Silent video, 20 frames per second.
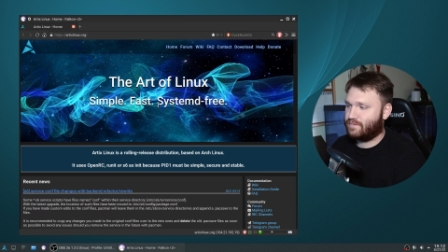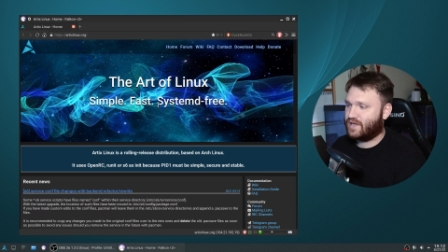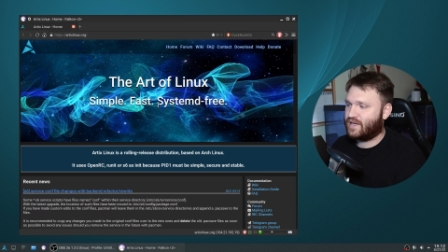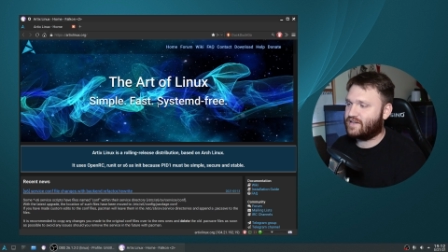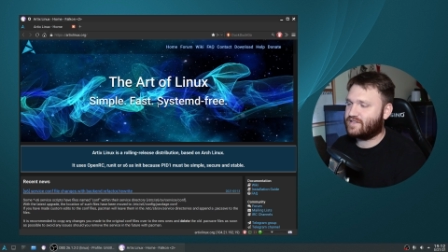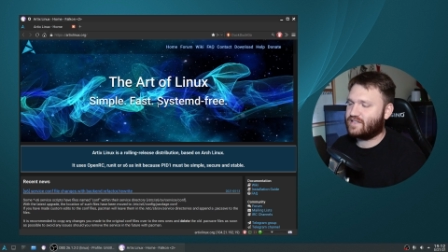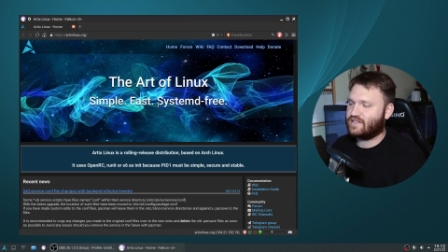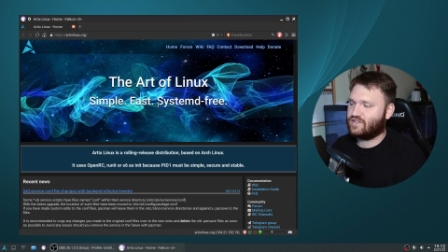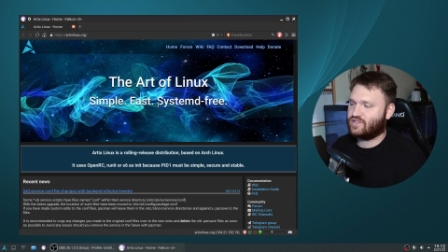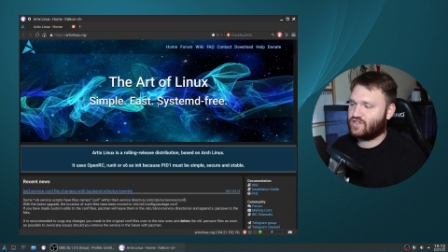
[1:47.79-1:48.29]

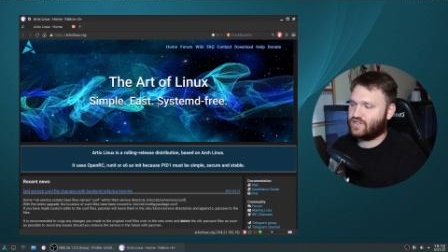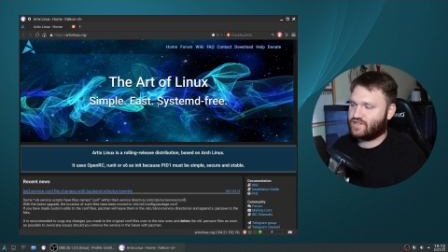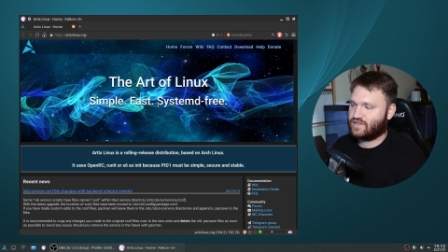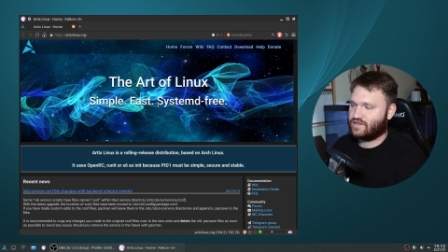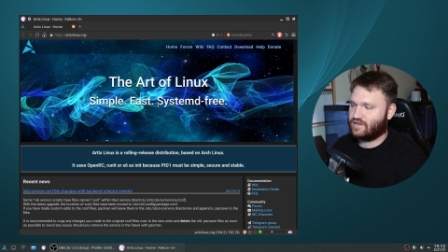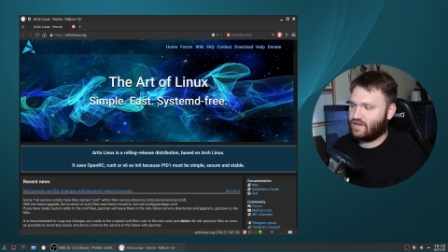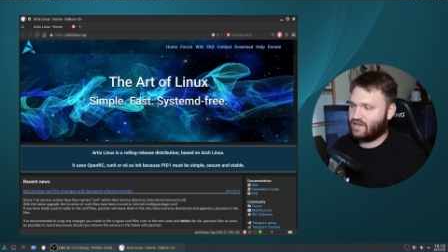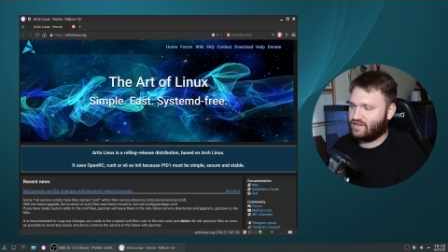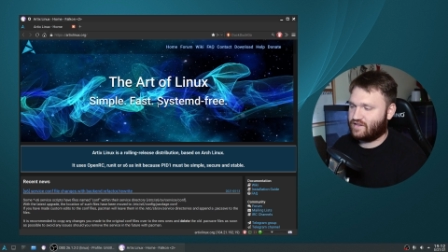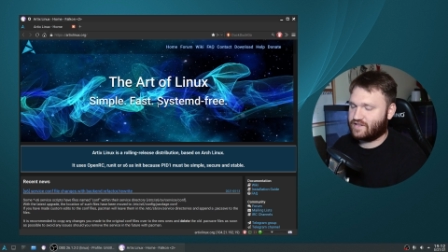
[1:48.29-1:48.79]
because it
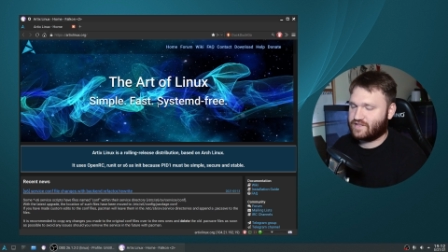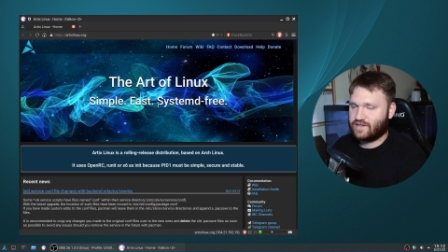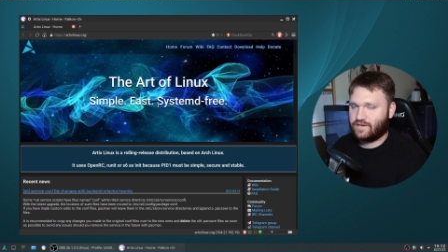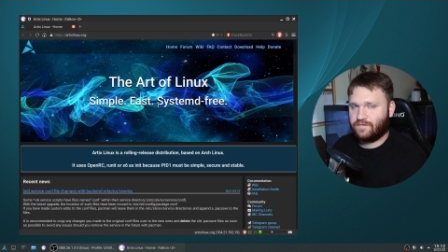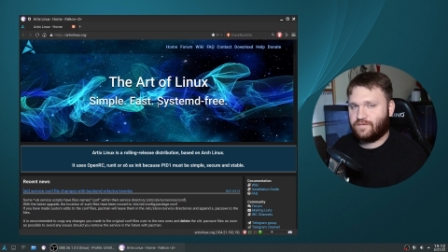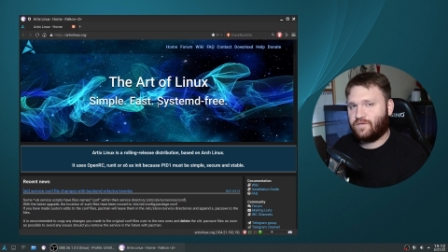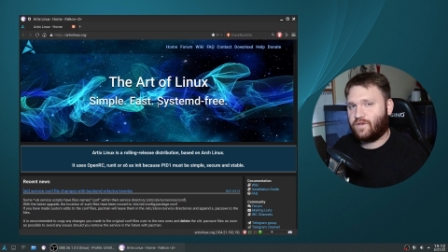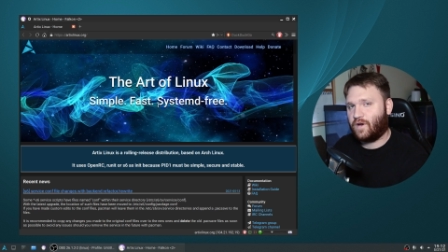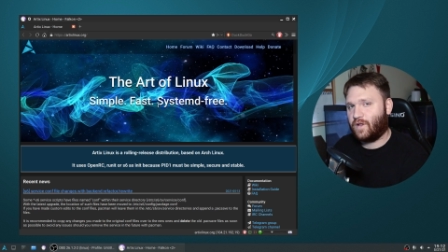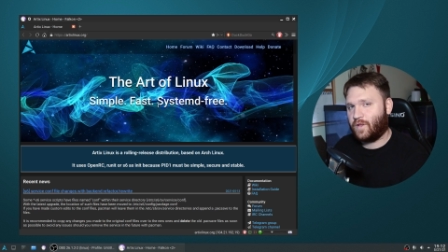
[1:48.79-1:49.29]
just it
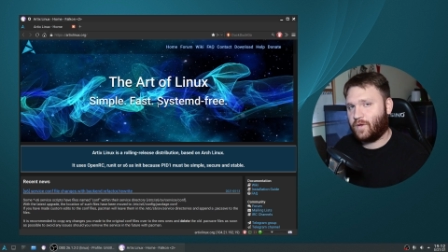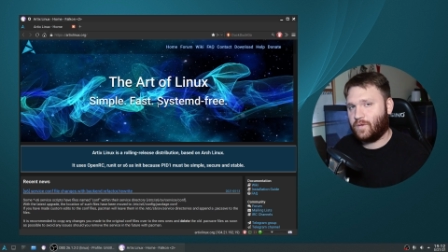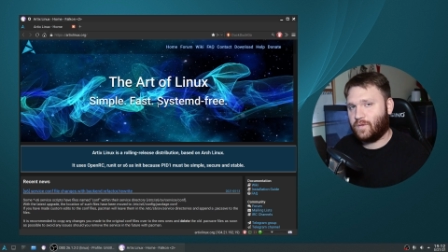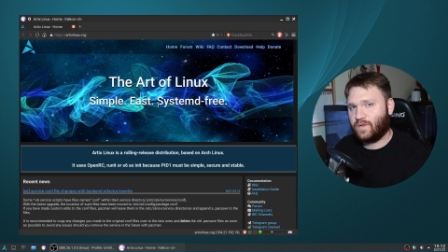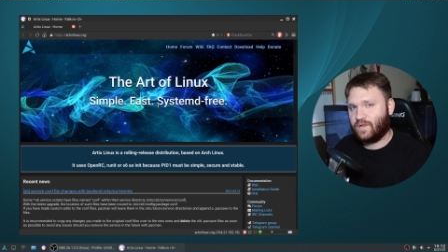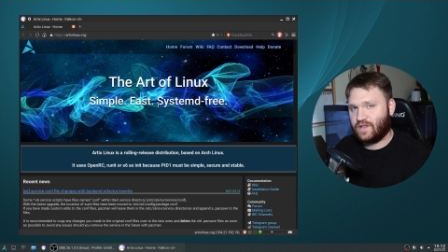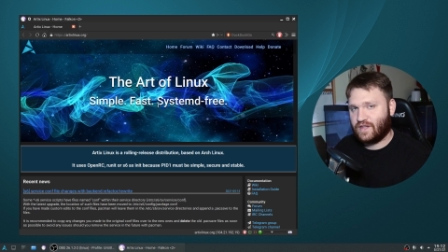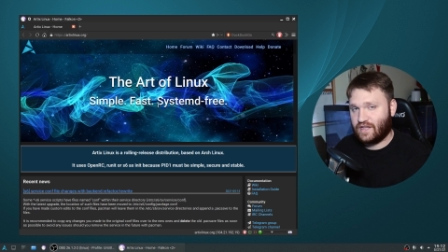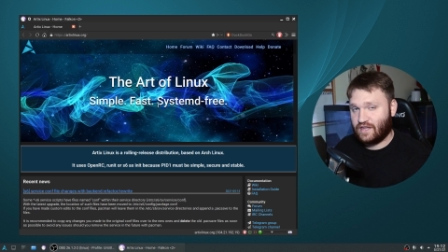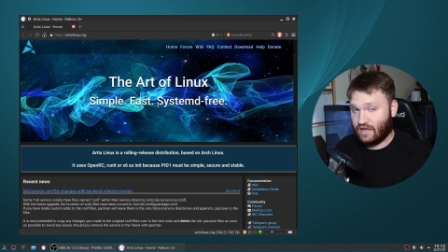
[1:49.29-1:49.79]
doesn't follow
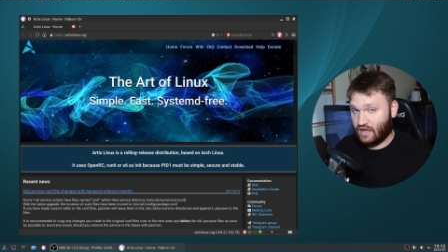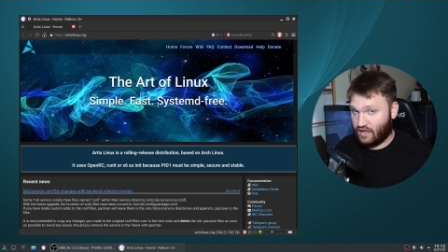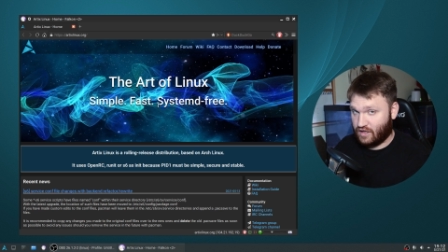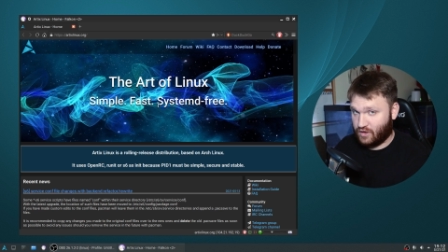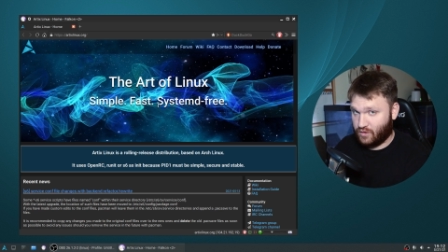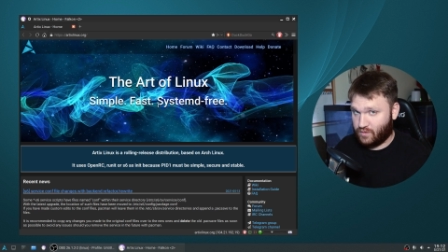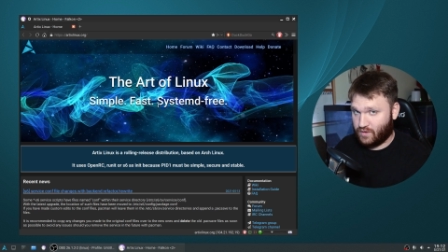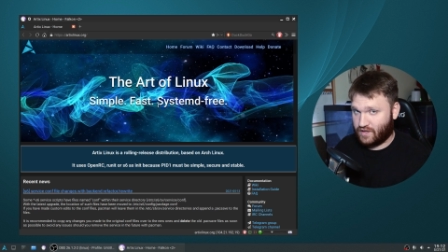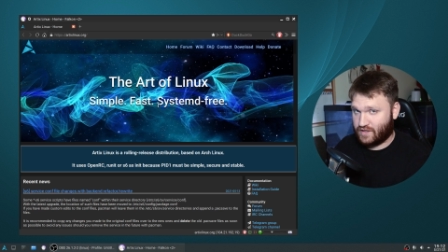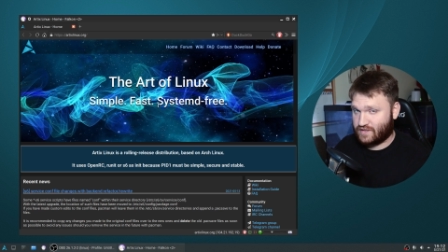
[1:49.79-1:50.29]
the
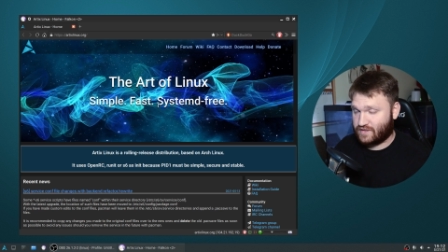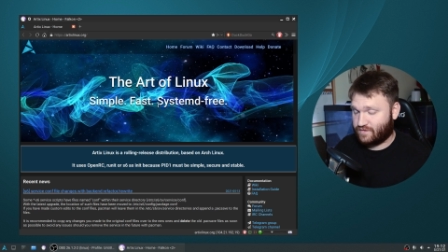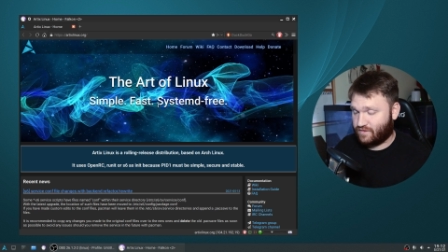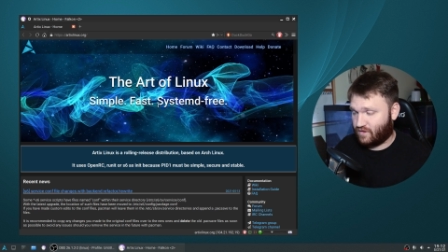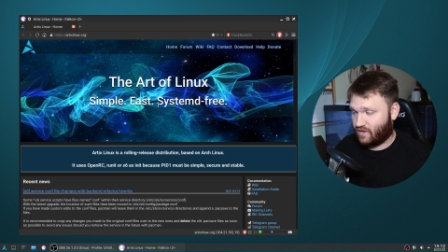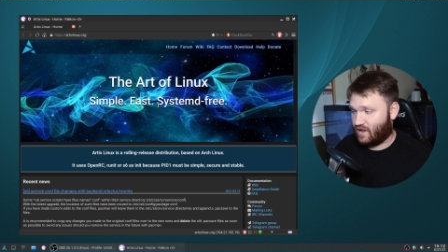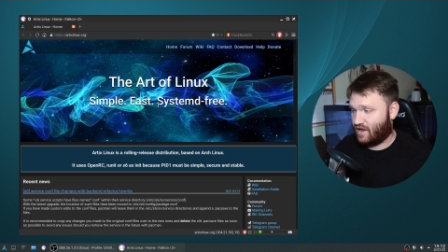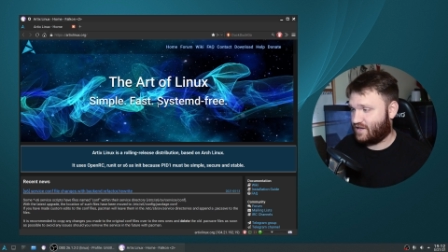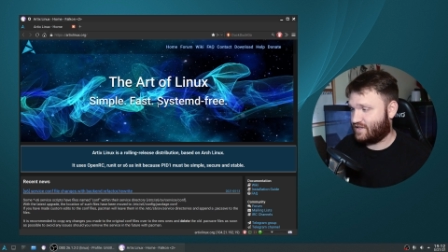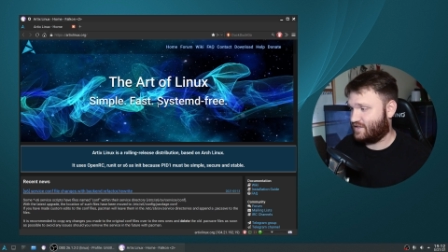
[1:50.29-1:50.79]
Unix
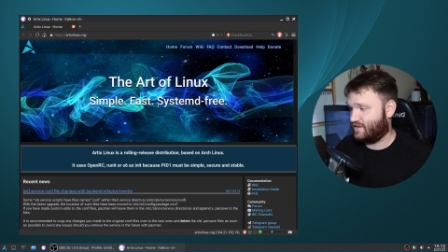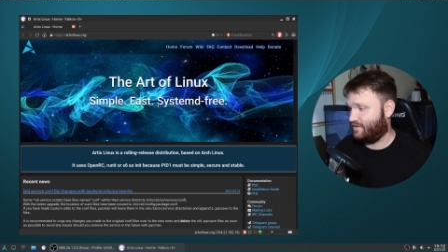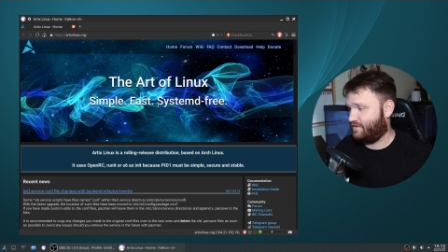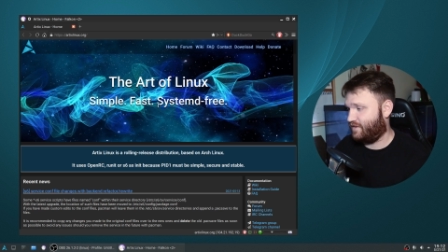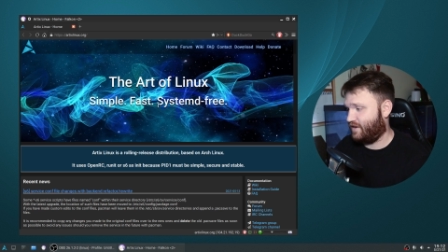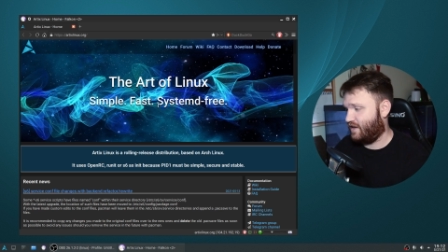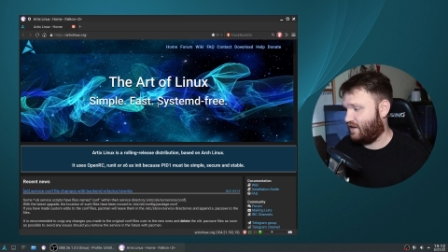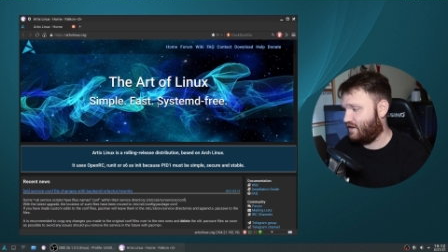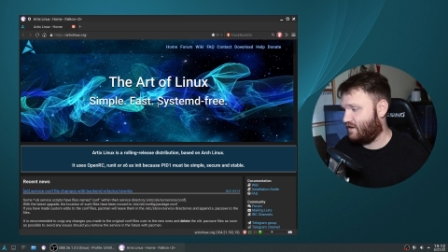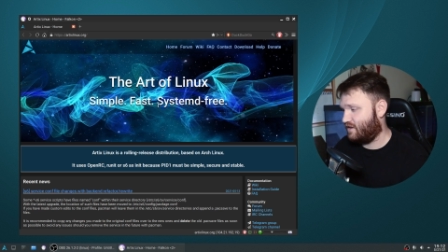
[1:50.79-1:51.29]

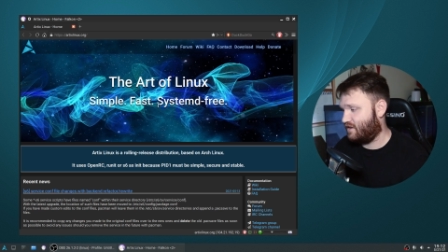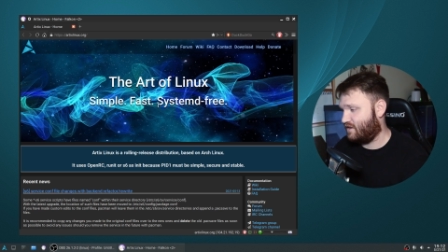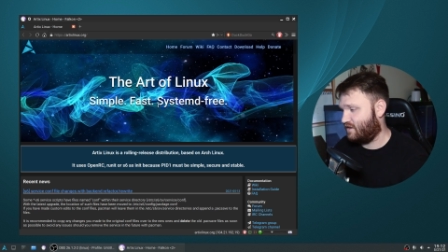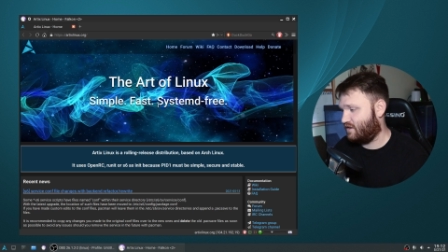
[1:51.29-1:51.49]
philosophy.